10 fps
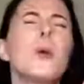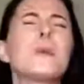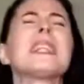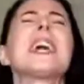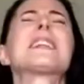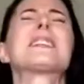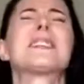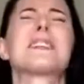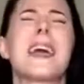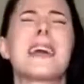We would like to
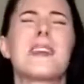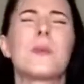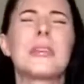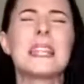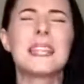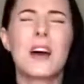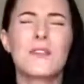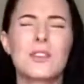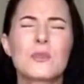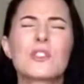say that we
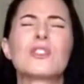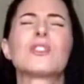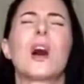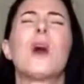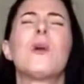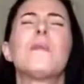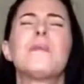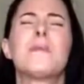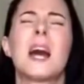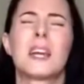love you so
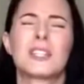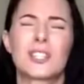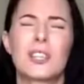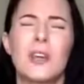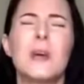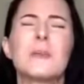much.